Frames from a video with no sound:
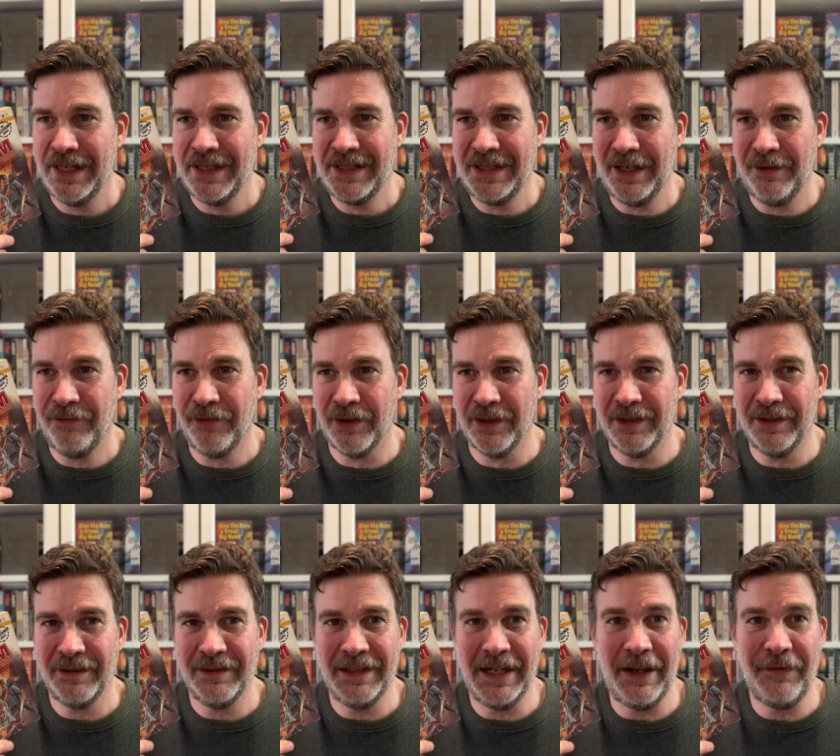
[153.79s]
different
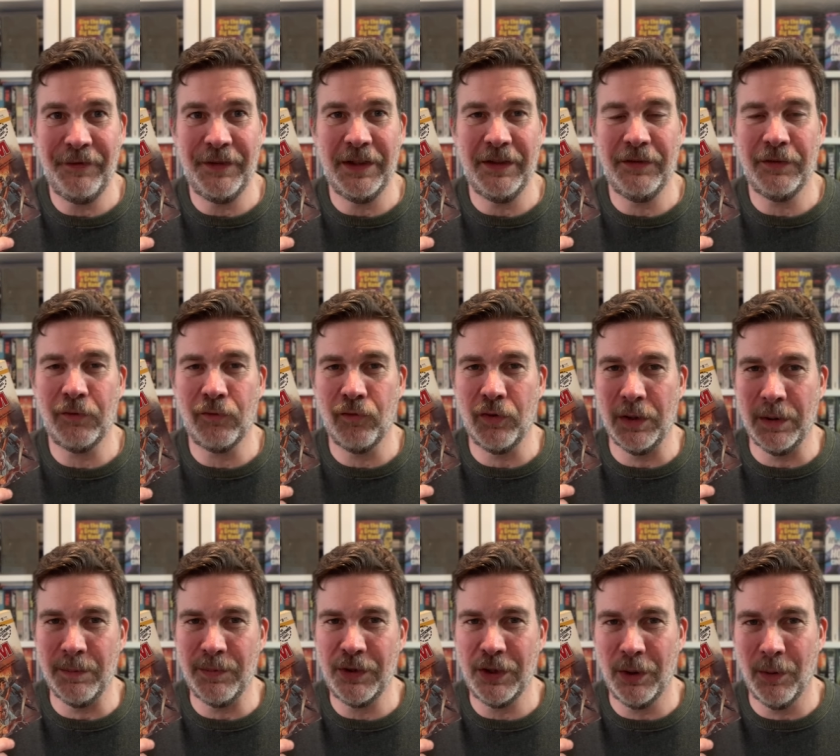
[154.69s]
leftist
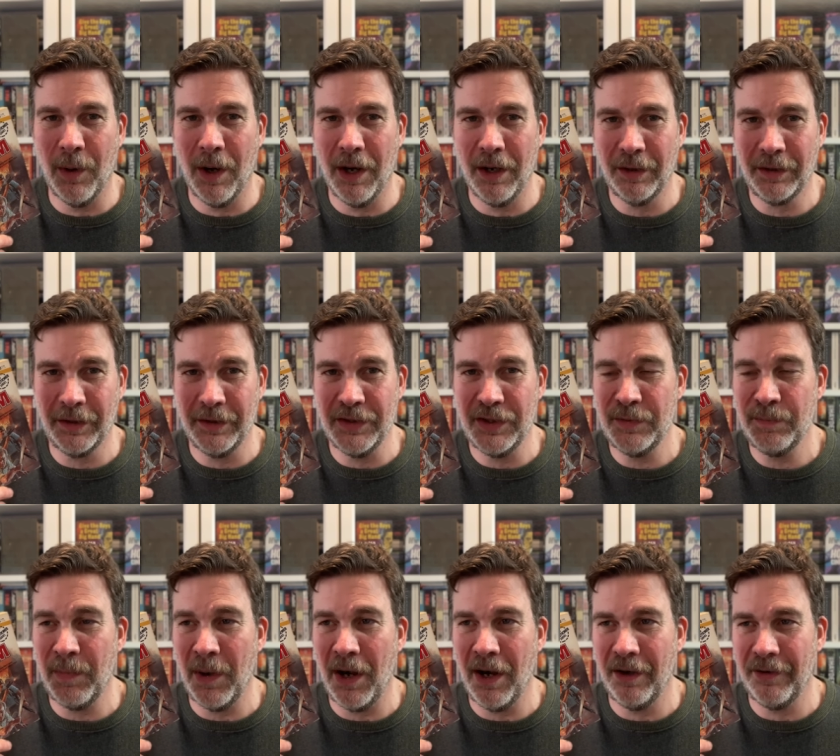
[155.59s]
groups who are
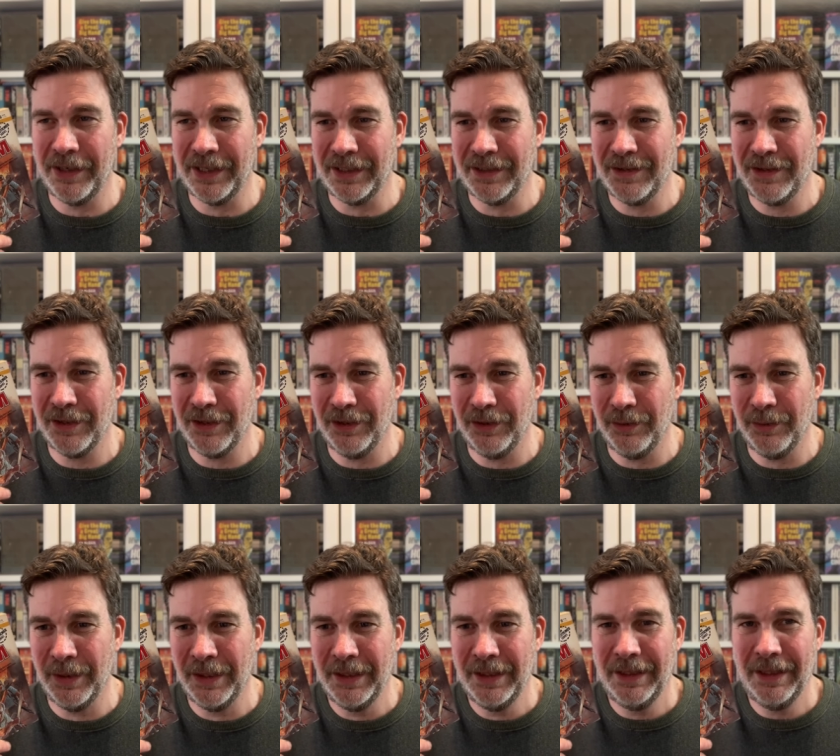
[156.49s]
conspiring
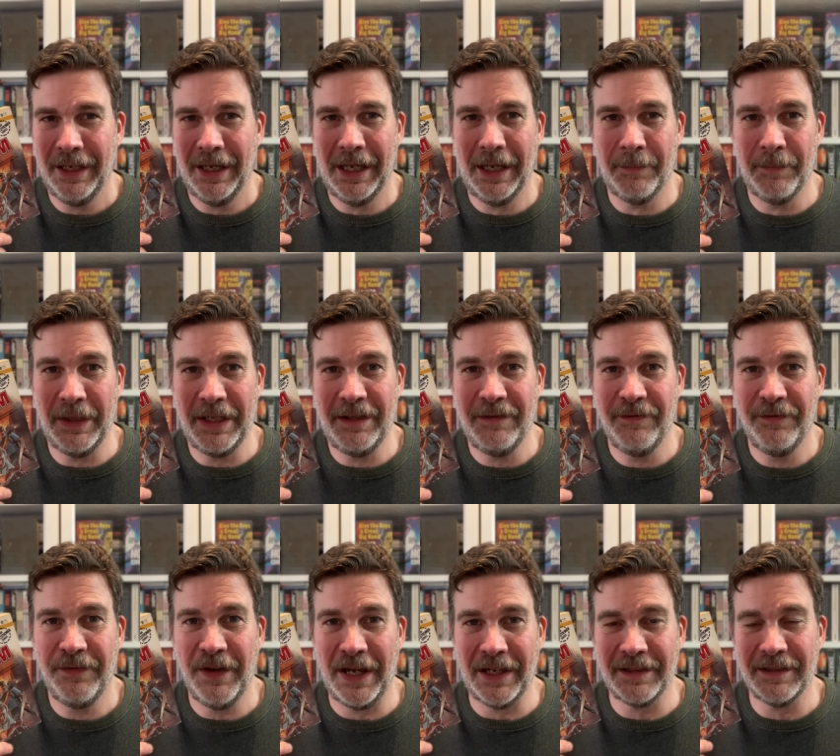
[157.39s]
to
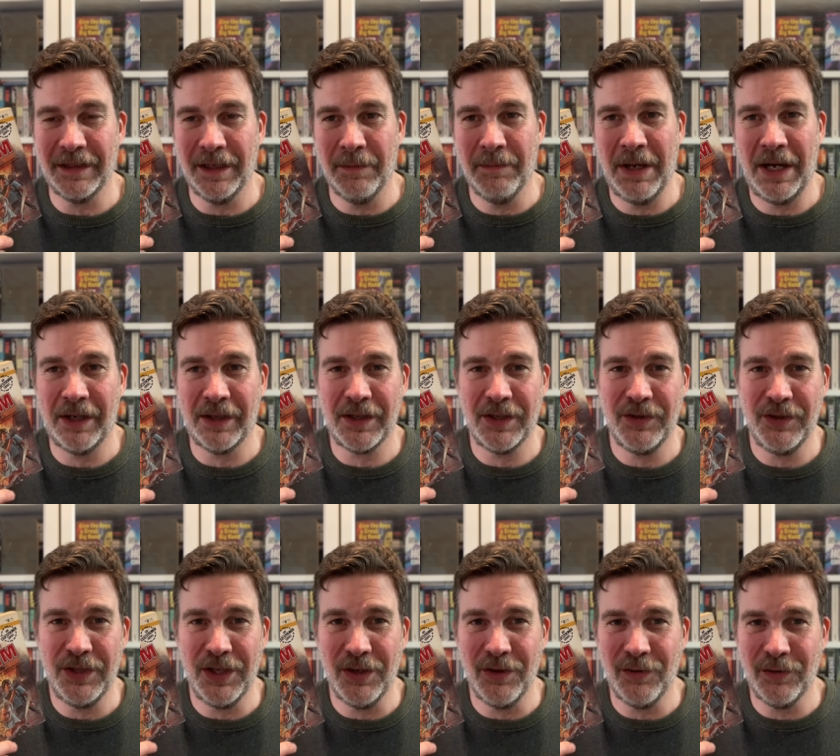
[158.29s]
infect
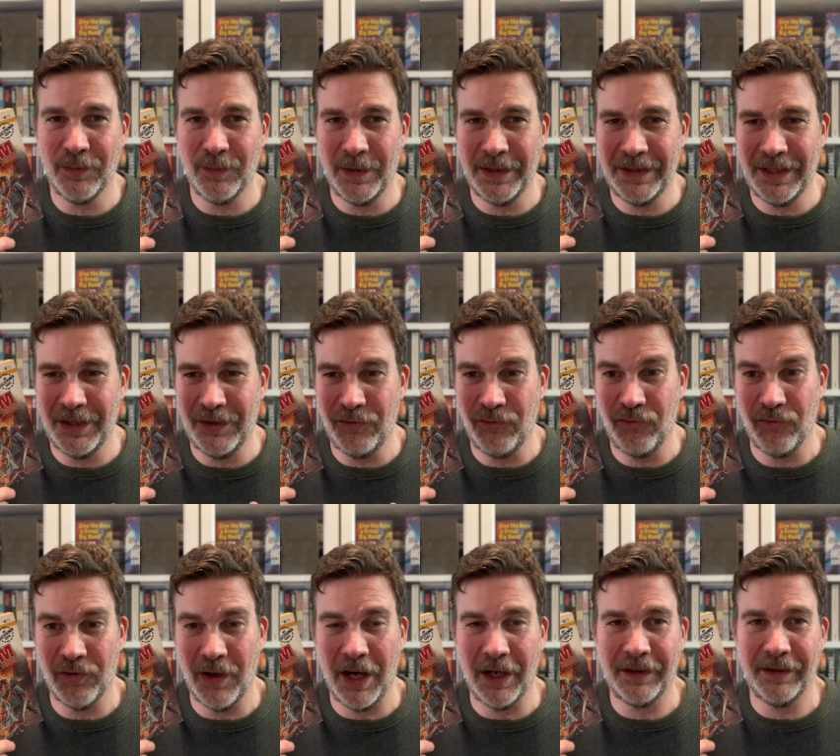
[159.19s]
America's youth with this
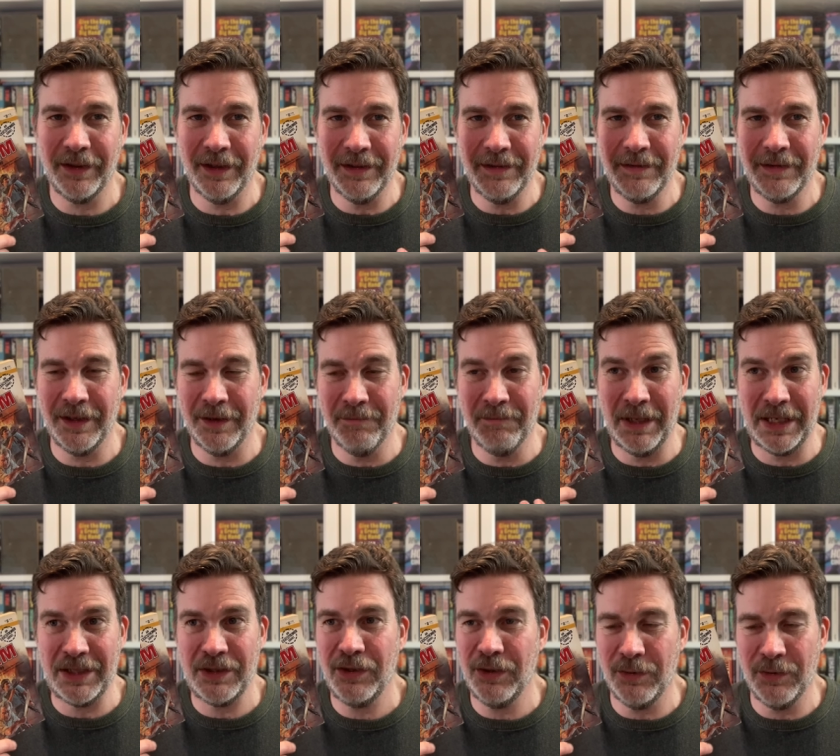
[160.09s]
drug that
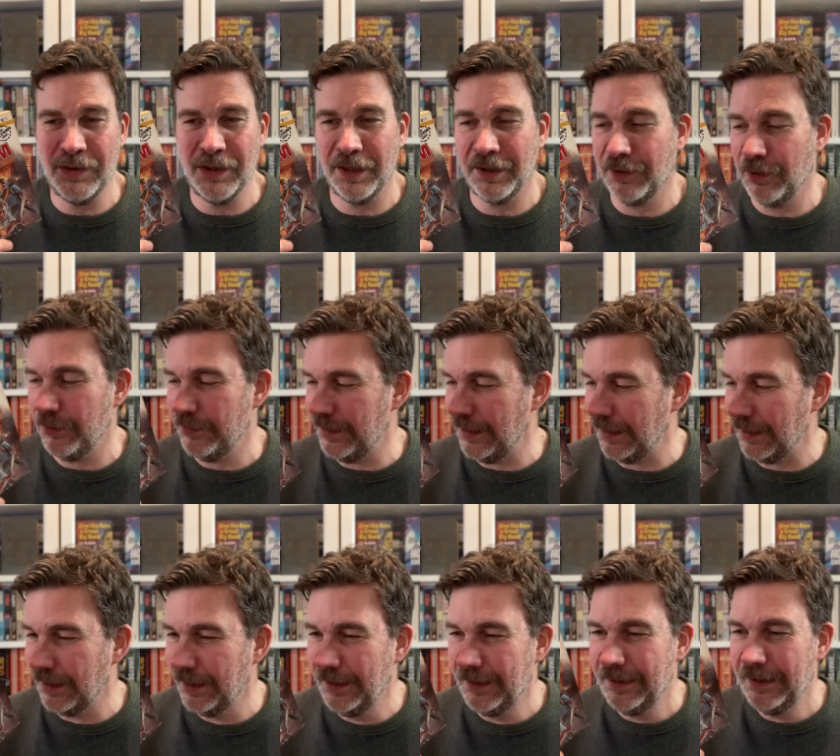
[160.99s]
makes you psychotic.